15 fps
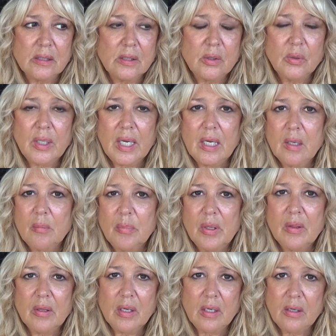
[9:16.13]
You can't be
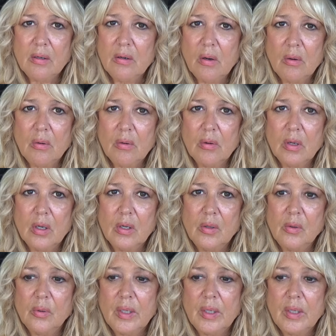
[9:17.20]
the hero. You